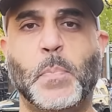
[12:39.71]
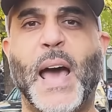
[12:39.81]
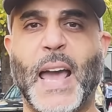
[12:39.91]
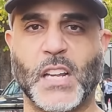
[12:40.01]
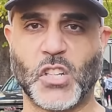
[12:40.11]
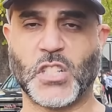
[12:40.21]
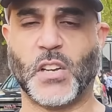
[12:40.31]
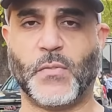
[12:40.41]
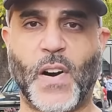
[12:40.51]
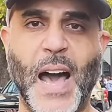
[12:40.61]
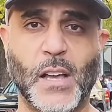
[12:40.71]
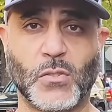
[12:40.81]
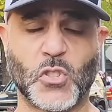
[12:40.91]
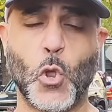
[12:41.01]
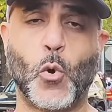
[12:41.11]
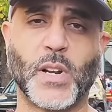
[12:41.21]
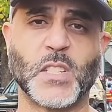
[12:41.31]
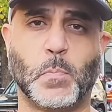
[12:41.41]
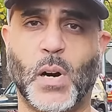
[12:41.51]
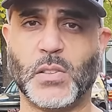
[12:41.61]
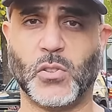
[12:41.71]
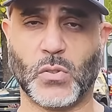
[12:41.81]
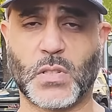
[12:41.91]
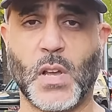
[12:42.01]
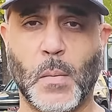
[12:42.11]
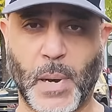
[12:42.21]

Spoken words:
packages of vials known as bundles